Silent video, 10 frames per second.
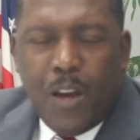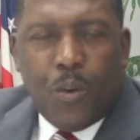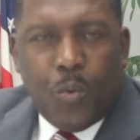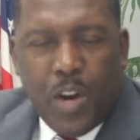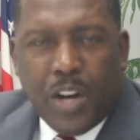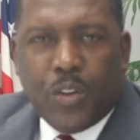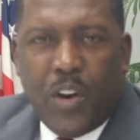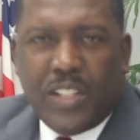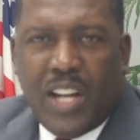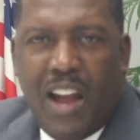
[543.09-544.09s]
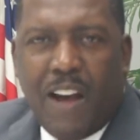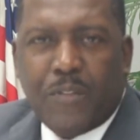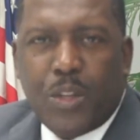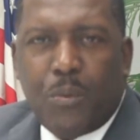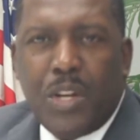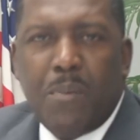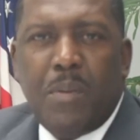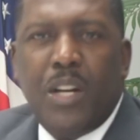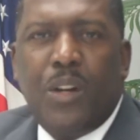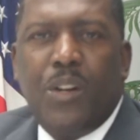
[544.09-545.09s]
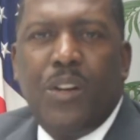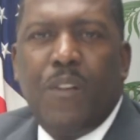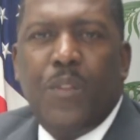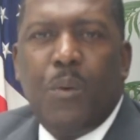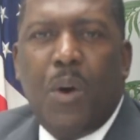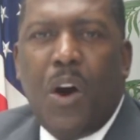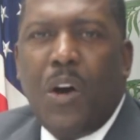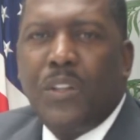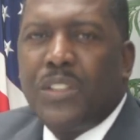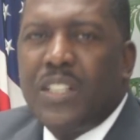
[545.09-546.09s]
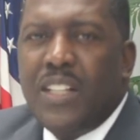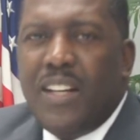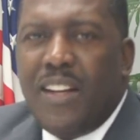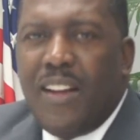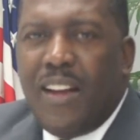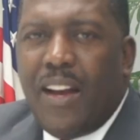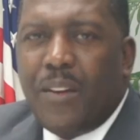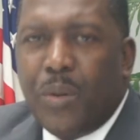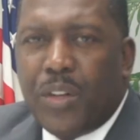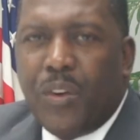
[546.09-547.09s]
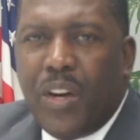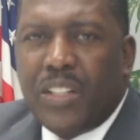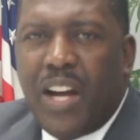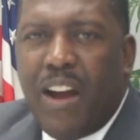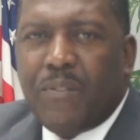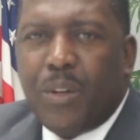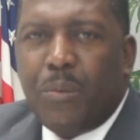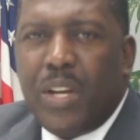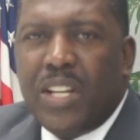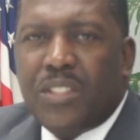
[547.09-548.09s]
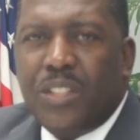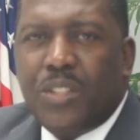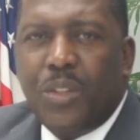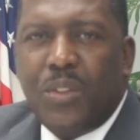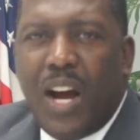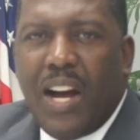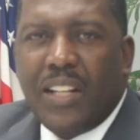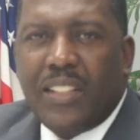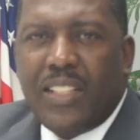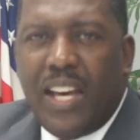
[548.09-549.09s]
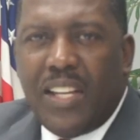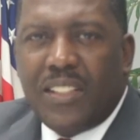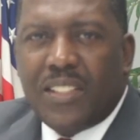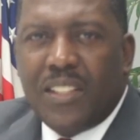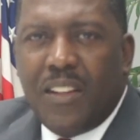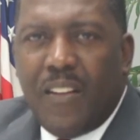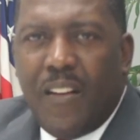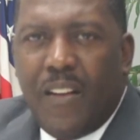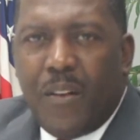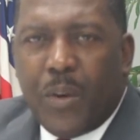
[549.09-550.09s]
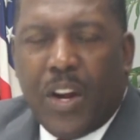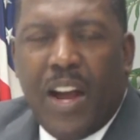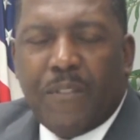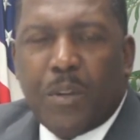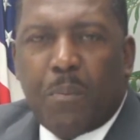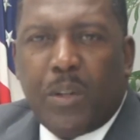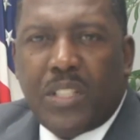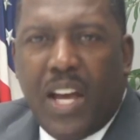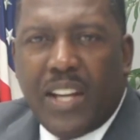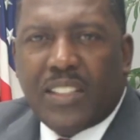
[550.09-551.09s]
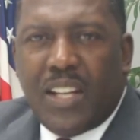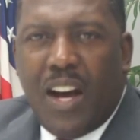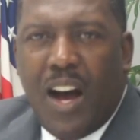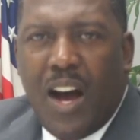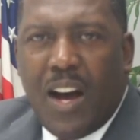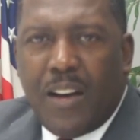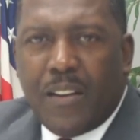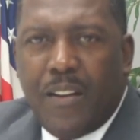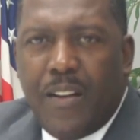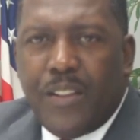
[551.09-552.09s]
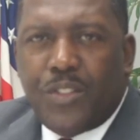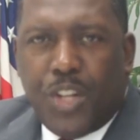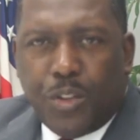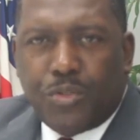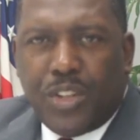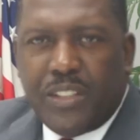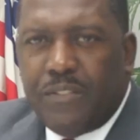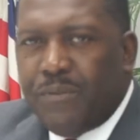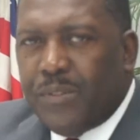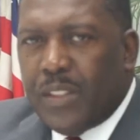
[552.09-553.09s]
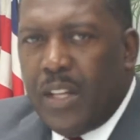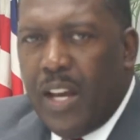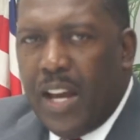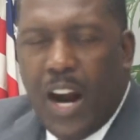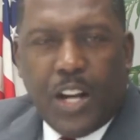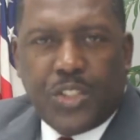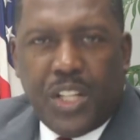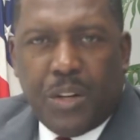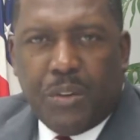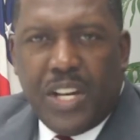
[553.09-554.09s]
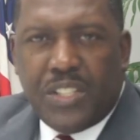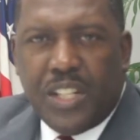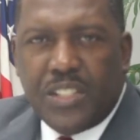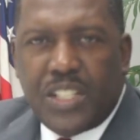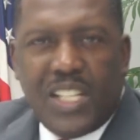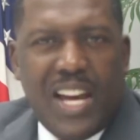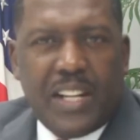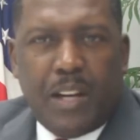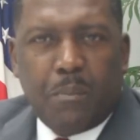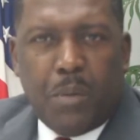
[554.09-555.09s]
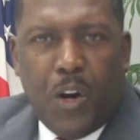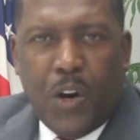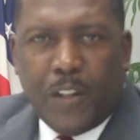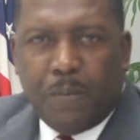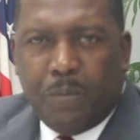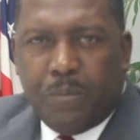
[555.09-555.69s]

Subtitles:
We're going to have to rebuild the walls, and we're going to have to reinstitute our gates. We're going to have to protect our children and our generations yet unborn.